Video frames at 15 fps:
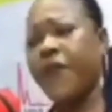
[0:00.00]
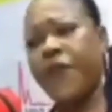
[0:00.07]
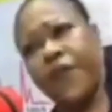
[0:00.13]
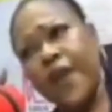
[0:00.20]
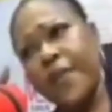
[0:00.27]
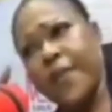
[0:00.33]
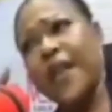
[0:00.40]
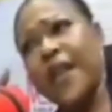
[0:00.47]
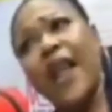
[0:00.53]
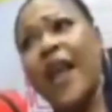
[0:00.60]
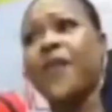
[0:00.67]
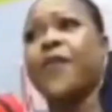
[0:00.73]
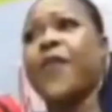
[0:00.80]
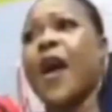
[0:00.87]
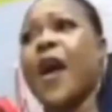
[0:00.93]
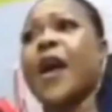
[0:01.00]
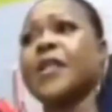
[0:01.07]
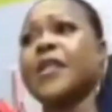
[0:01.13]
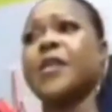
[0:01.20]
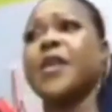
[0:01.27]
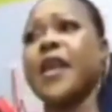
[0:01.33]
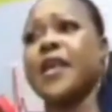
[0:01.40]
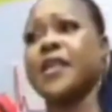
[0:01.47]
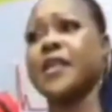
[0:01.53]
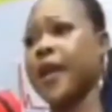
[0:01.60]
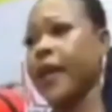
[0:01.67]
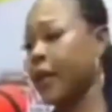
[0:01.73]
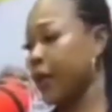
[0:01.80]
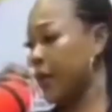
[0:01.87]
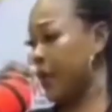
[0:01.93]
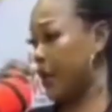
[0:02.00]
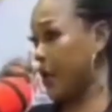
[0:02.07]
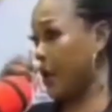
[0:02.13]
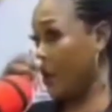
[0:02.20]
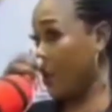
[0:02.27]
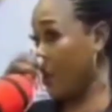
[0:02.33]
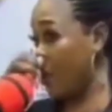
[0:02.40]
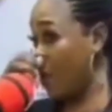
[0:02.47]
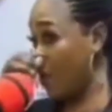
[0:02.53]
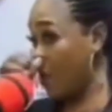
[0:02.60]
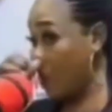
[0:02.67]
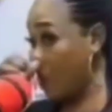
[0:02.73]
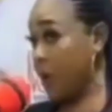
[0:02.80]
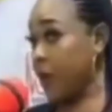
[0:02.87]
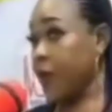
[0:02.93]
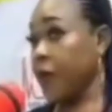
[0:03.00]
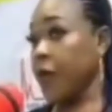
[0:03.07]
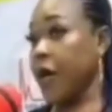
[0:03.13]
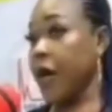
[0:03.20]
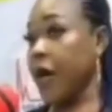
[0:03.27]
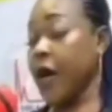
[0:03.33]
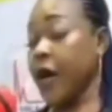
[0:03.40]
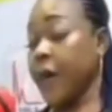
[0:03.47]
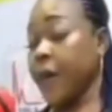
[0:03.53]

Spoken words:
on all a frame in life I catch me that say we